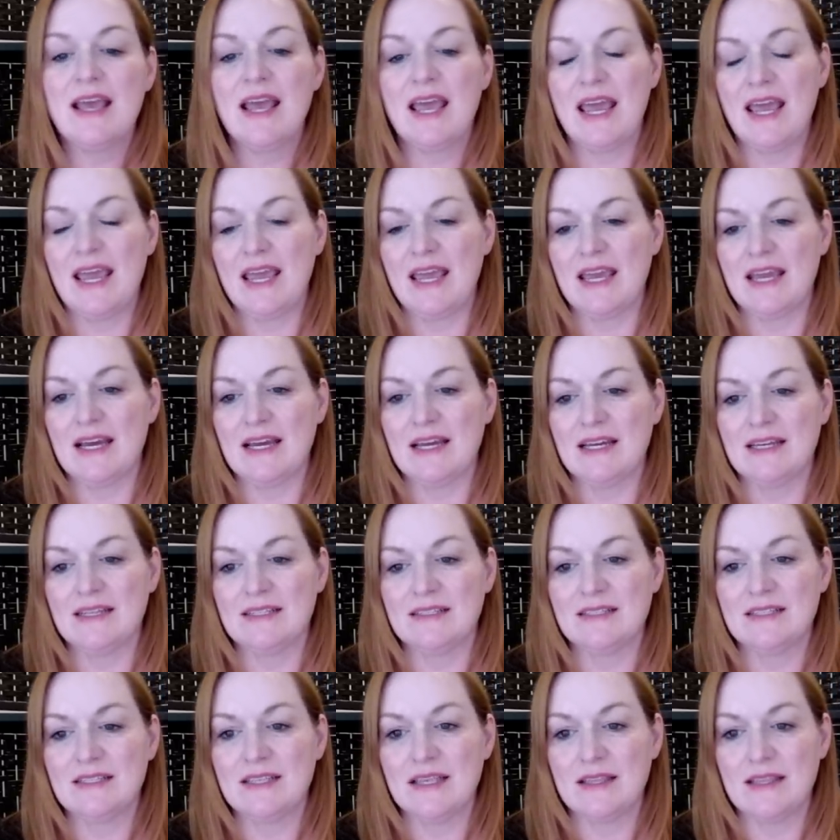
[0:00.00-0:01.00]

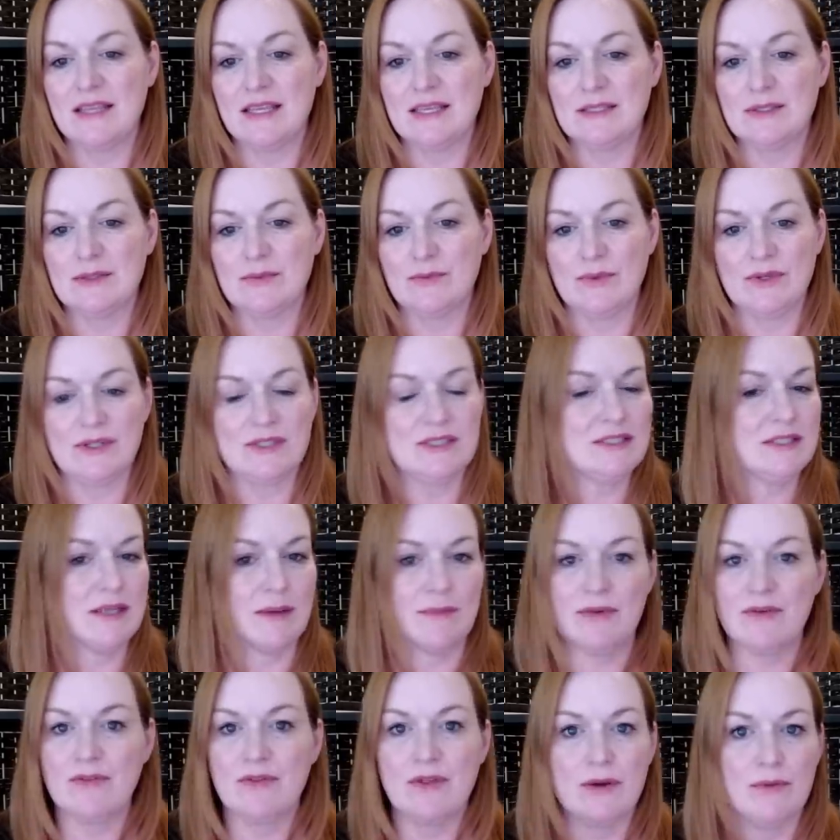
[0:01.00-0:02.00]
and this was
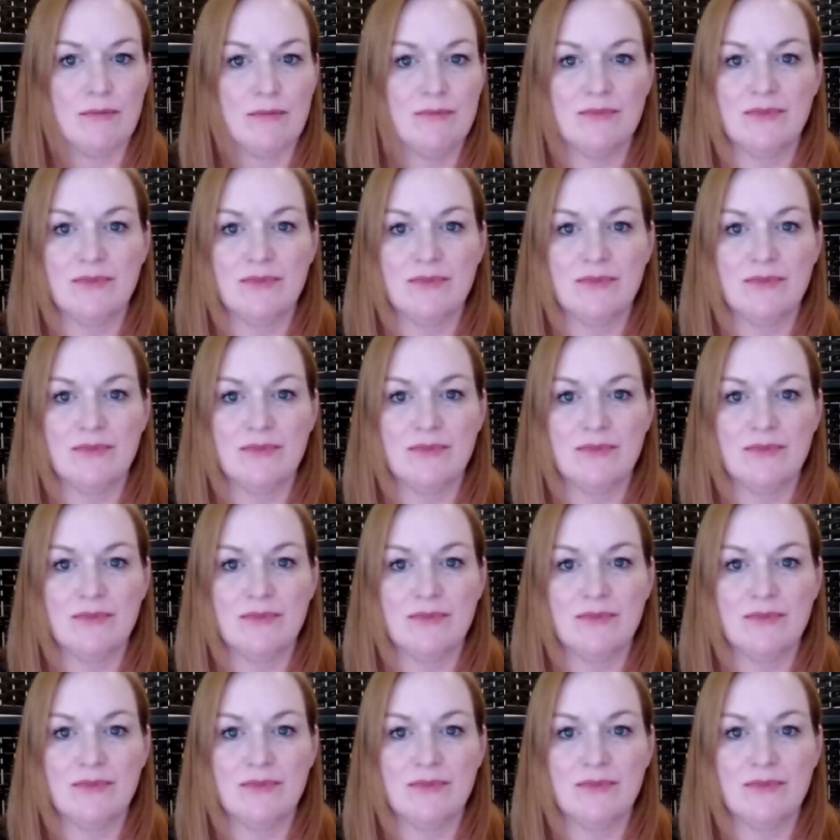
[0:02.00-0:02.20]
some of the,